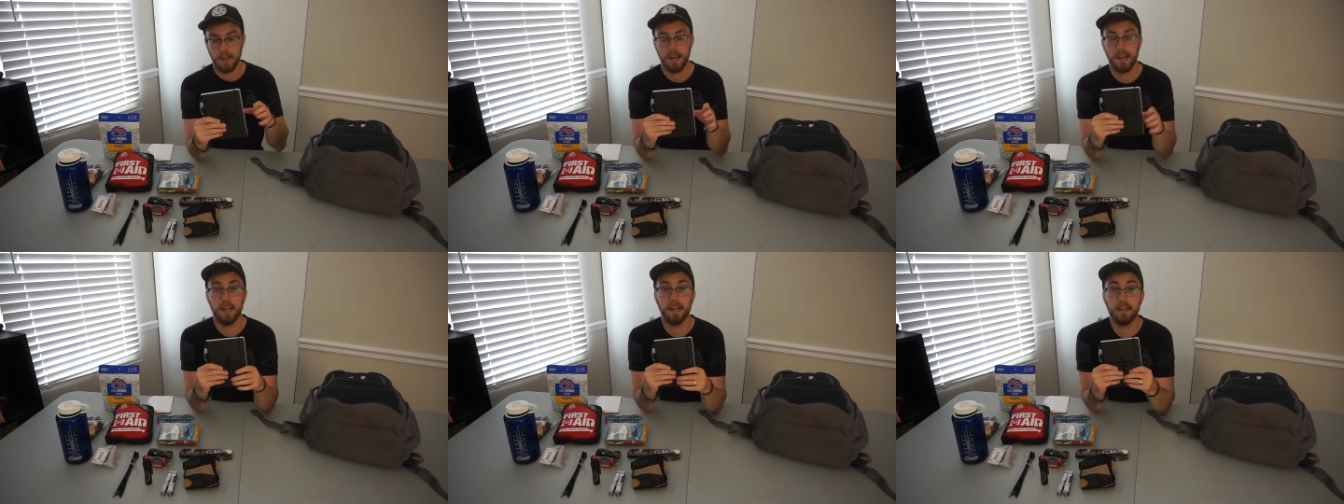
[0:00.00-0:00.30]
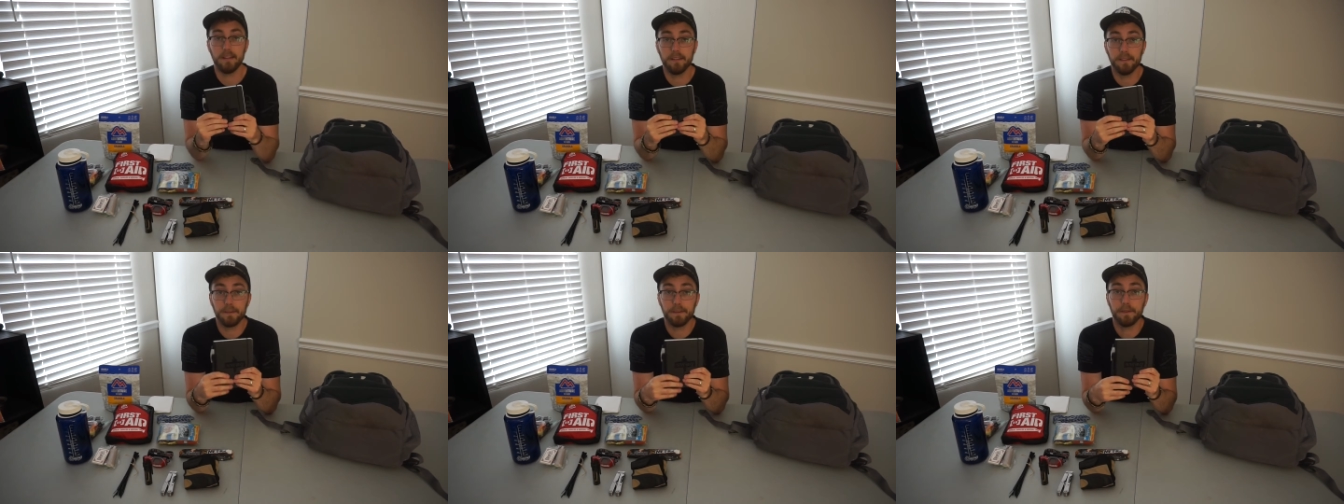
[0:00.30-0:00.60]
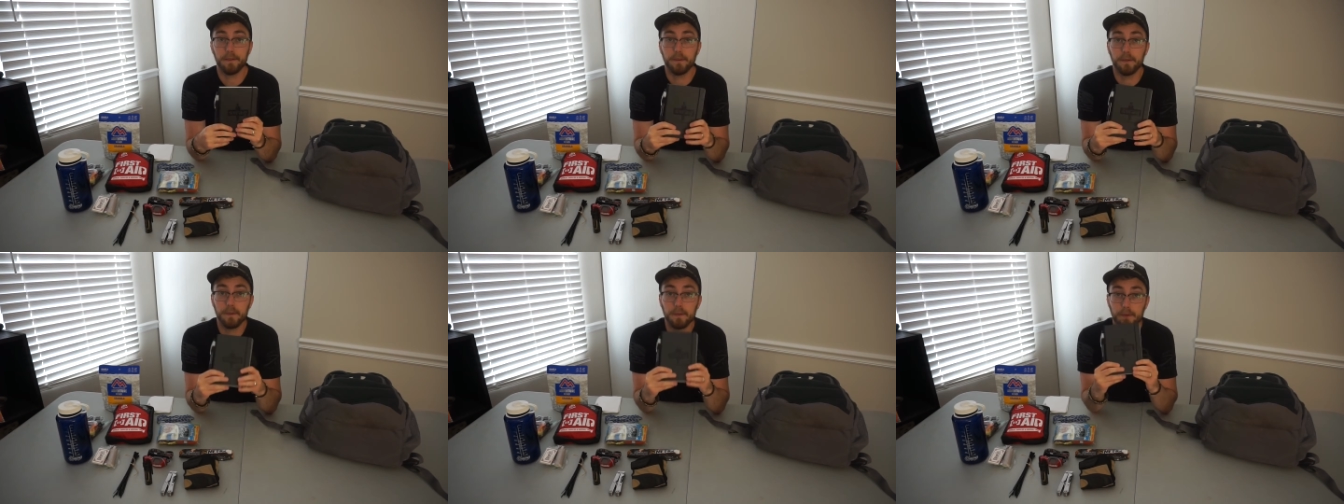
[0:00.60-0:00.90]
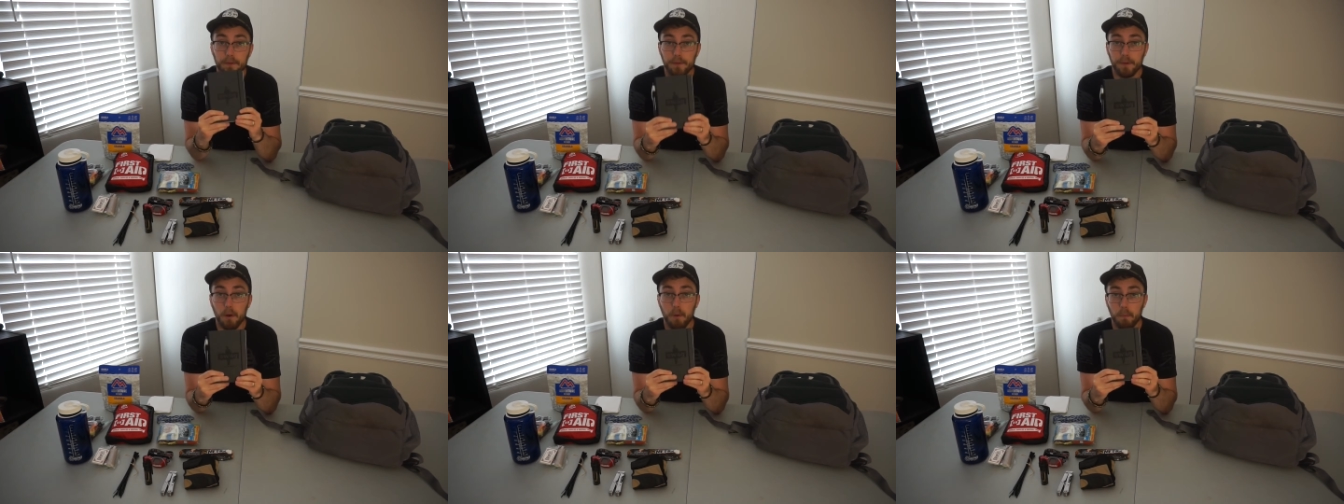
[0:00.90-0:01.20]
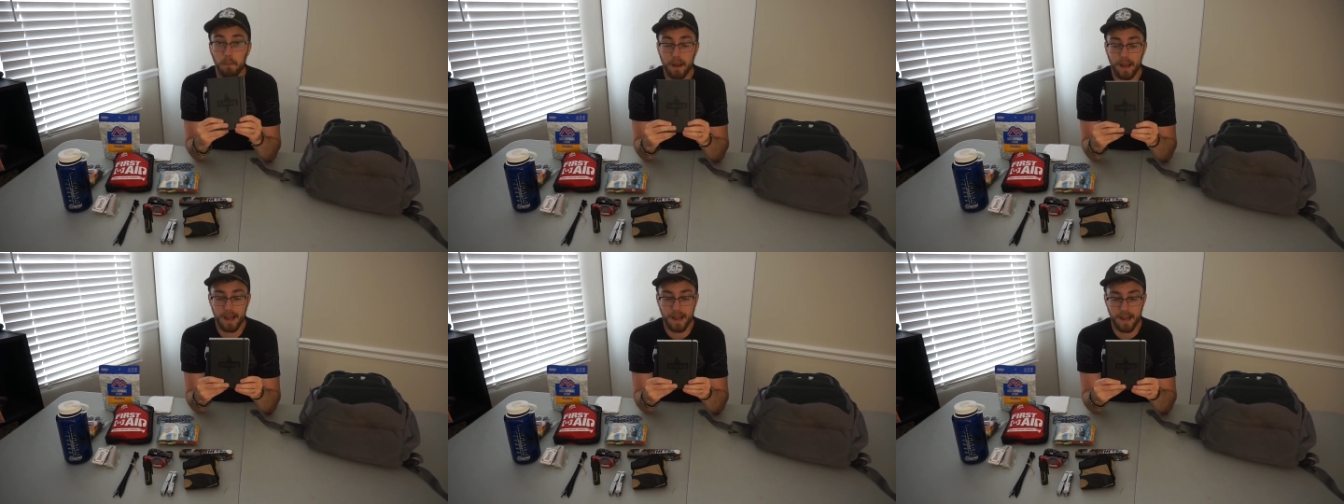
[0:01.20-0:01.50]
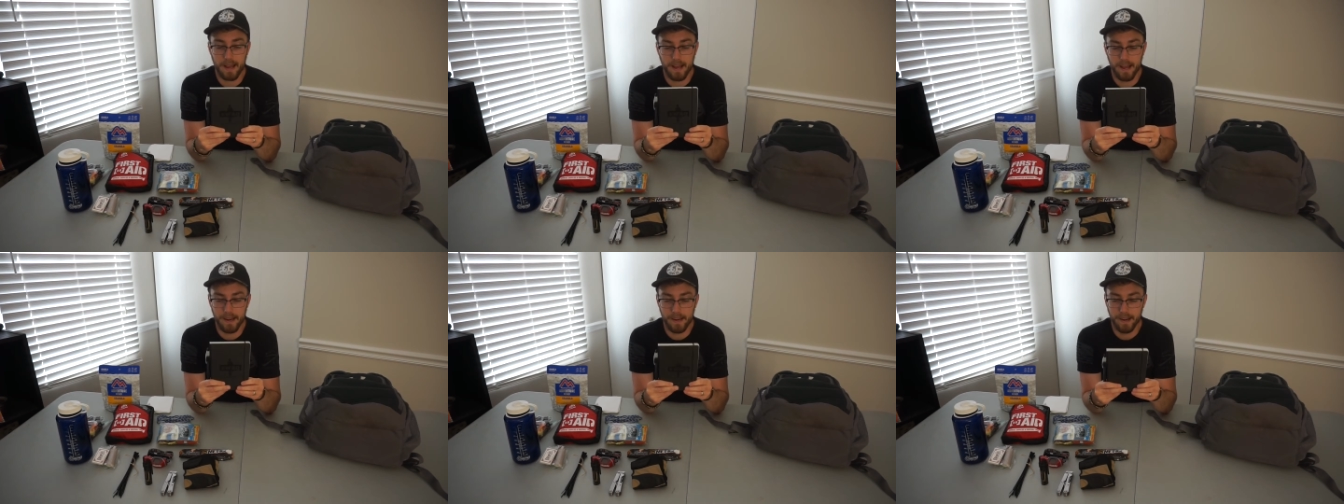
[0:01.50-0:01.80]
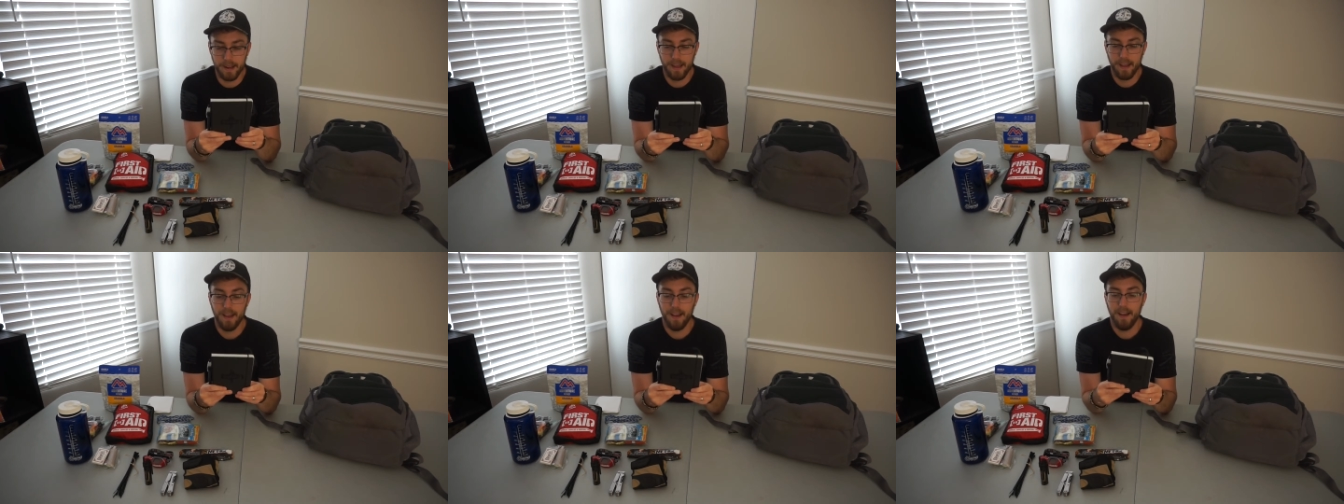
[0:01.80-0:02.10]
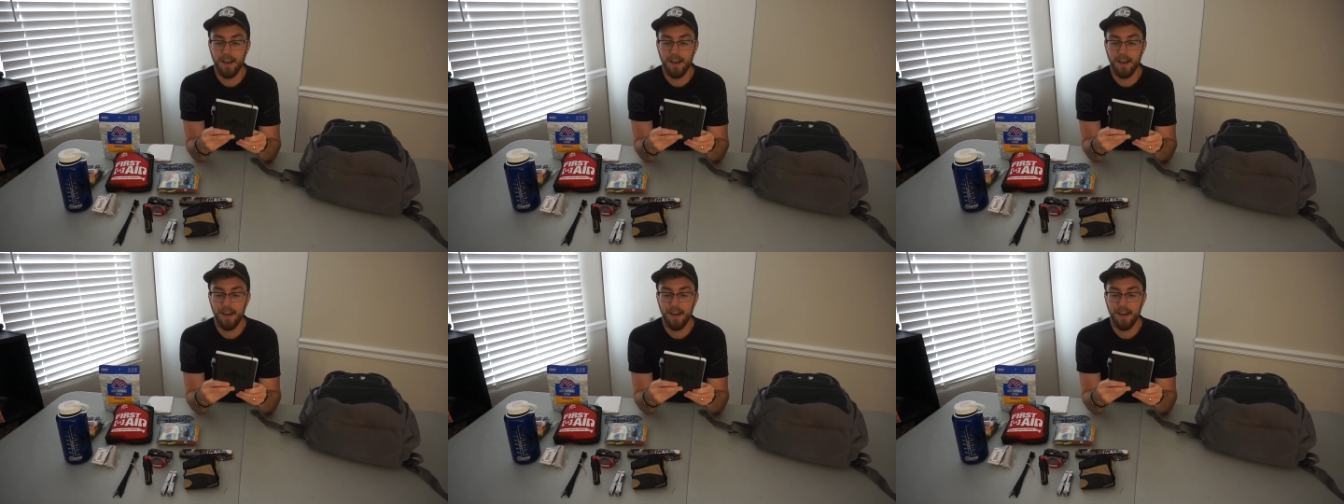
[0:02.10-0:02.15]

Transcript: a little notepad.